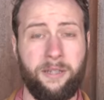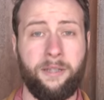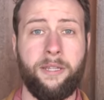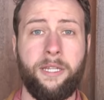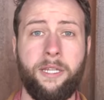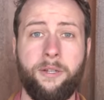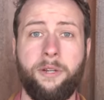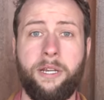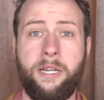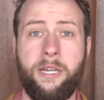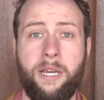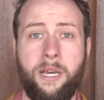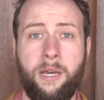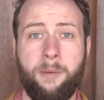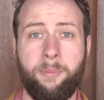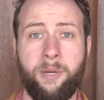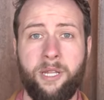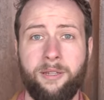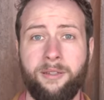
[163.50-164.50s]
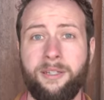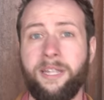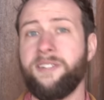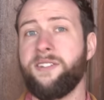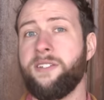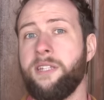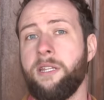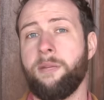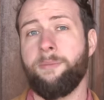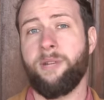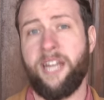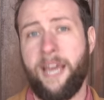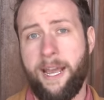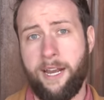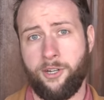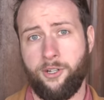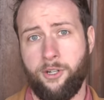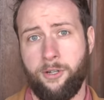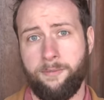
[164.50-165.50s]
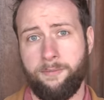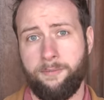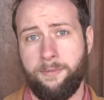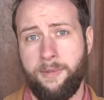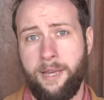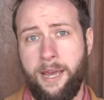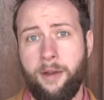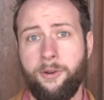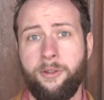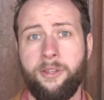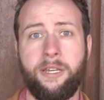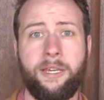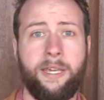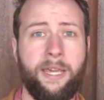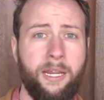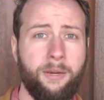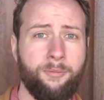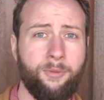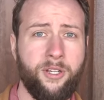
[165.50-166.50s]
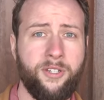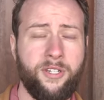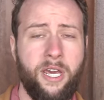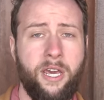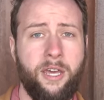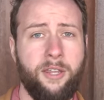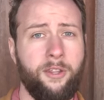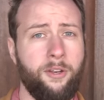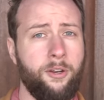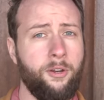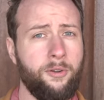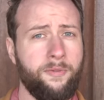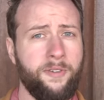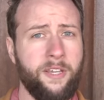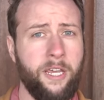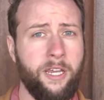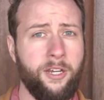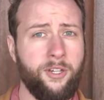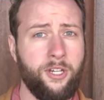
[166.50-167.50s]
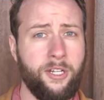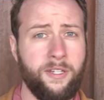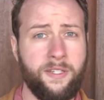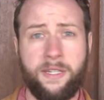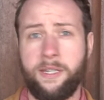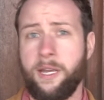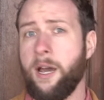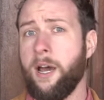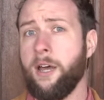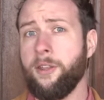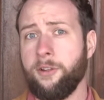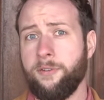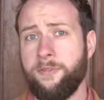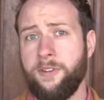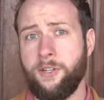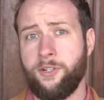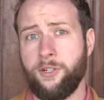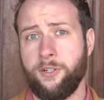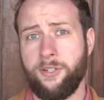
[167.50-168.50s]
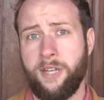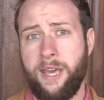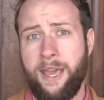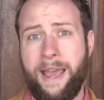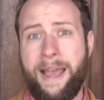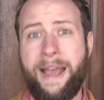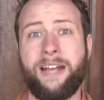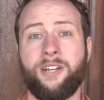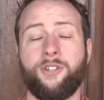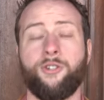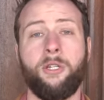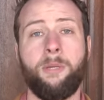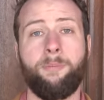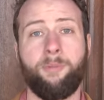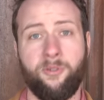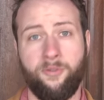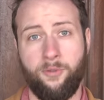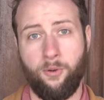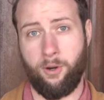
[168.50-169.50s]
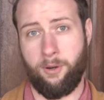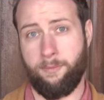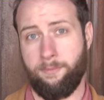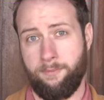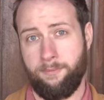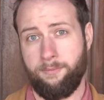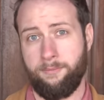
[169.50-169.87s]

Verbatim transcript: in theory, but let's see them in action. How do the cameras, the notifications, and the other features actually perform?